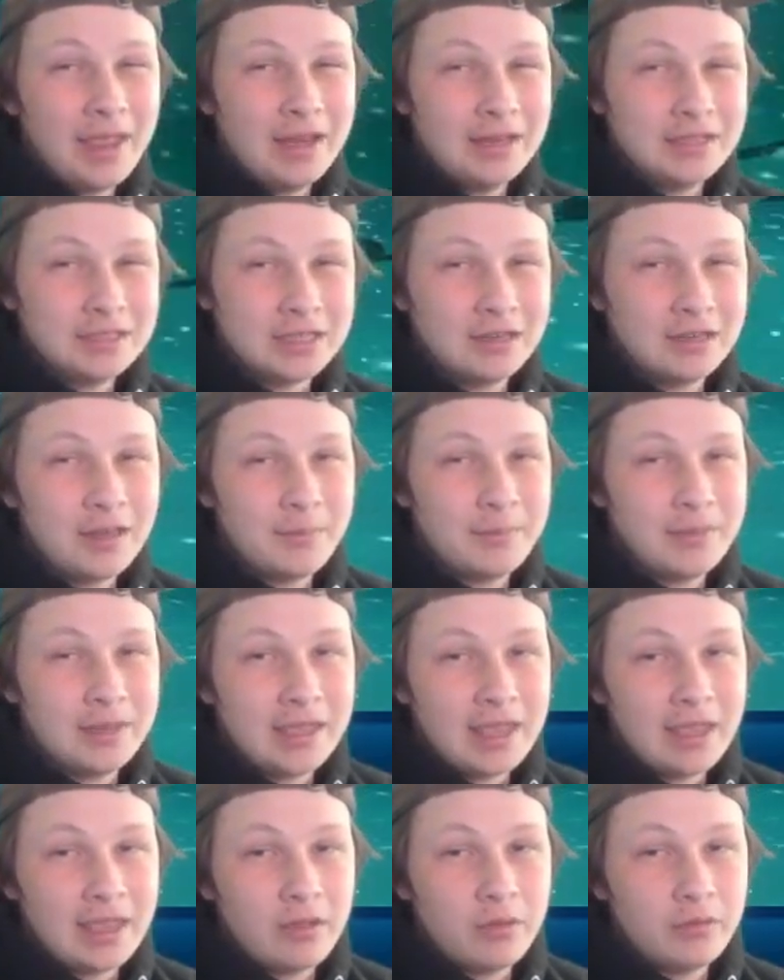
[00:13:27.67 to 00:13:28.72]
and is going to let me
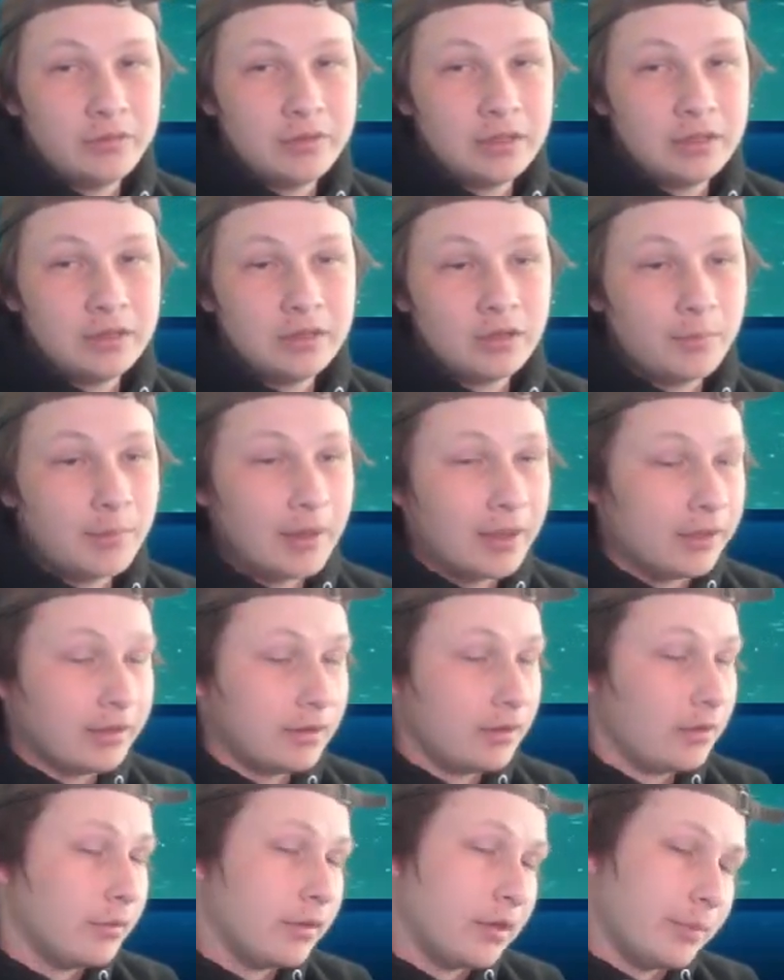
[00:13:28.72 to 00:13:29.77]
KO the
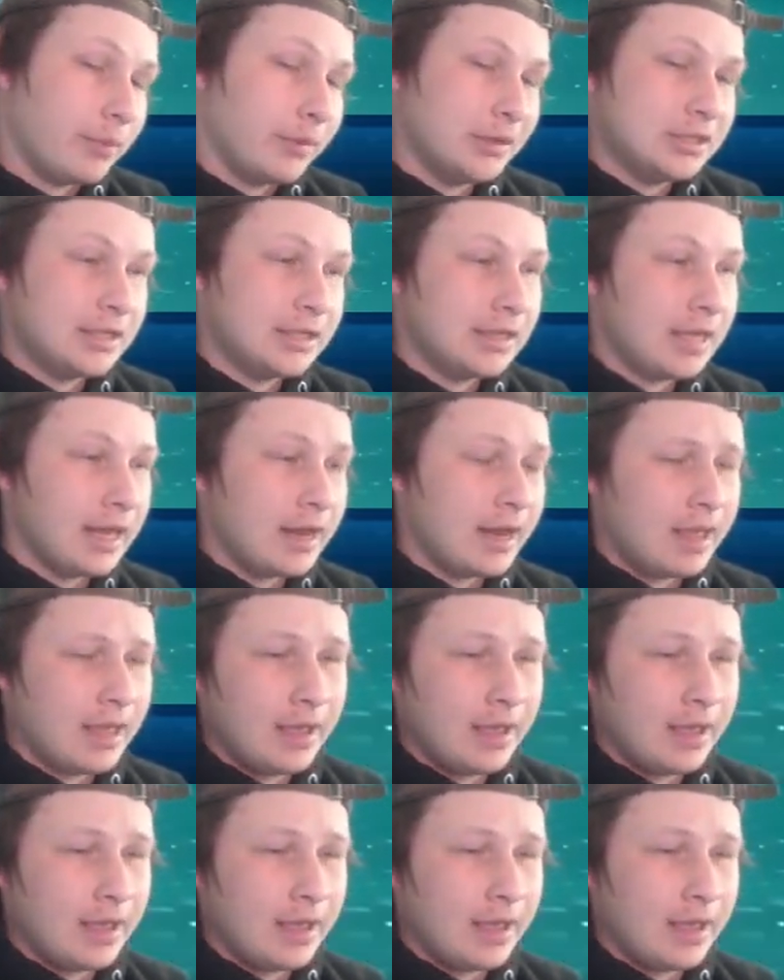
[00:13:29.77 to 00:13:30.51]
Cobalion. I really appreciate that.